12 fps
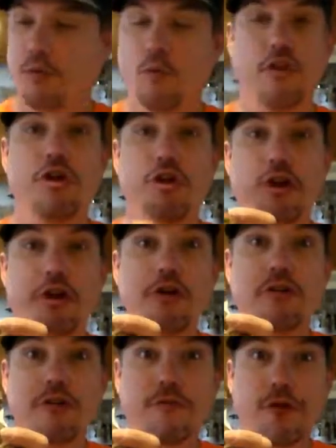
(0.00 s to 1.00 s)
What you can
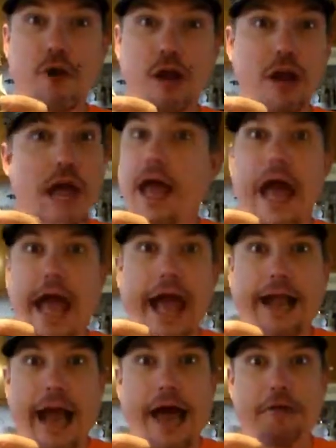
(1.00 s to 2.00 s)
use it for?
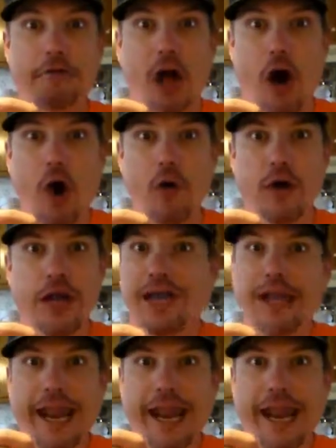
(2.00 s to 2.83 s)
Heck, I don't know.